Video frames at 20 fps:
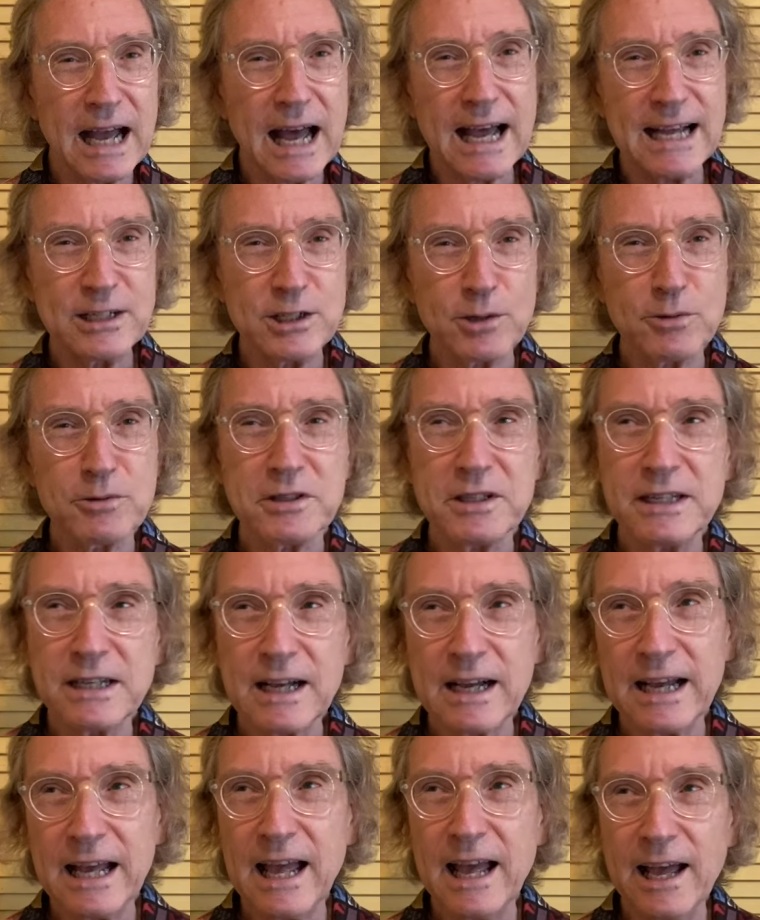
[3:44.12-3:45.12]
I don't think
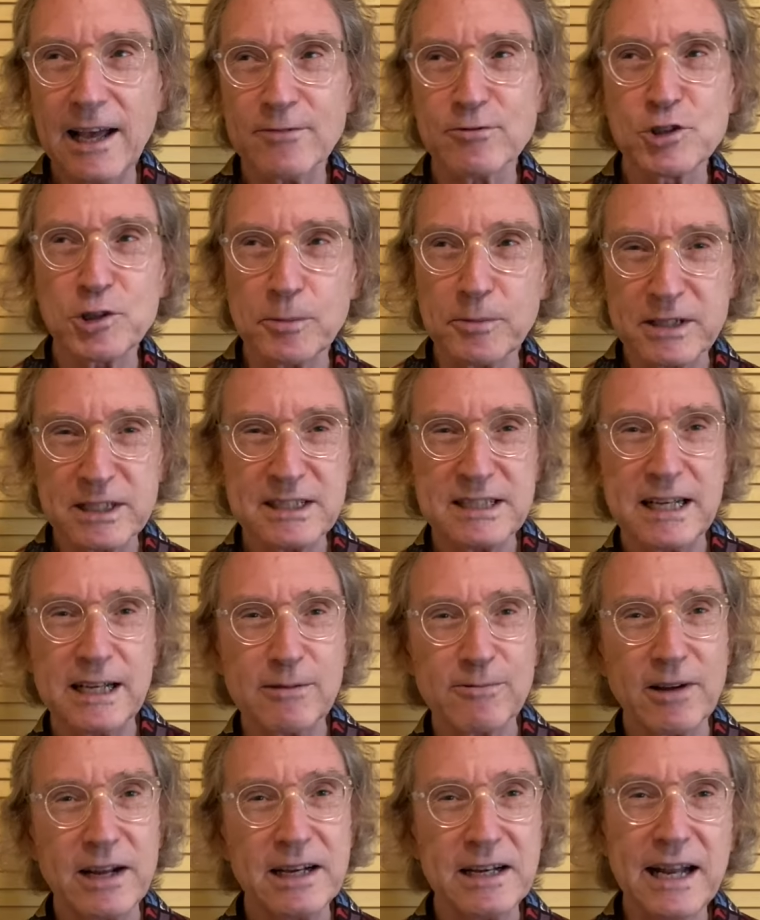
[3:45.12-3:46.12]
I have, so I'm going to say
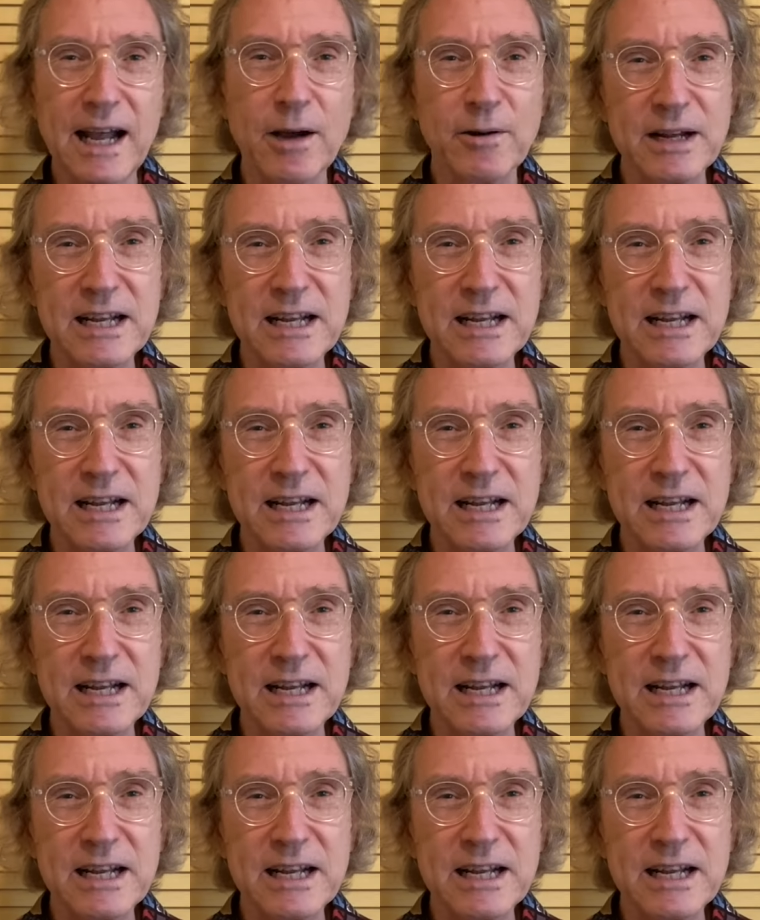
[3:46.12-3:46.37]
it right now.